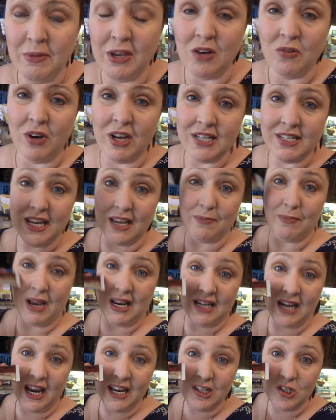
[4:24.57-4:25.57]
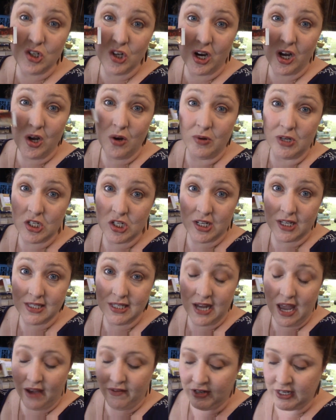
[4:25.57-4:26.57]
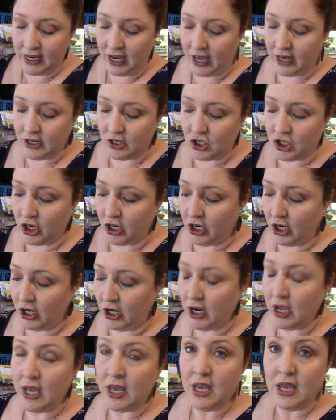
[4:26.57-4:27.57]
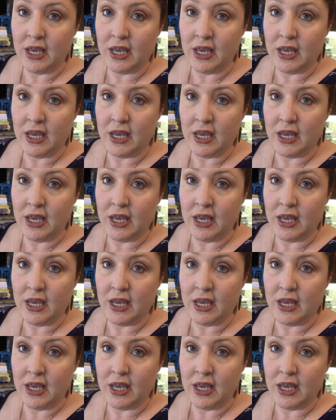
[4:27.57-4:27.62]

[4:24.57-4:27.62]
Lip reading: Getting ready to take my nitro, which doesn't have any added sugar.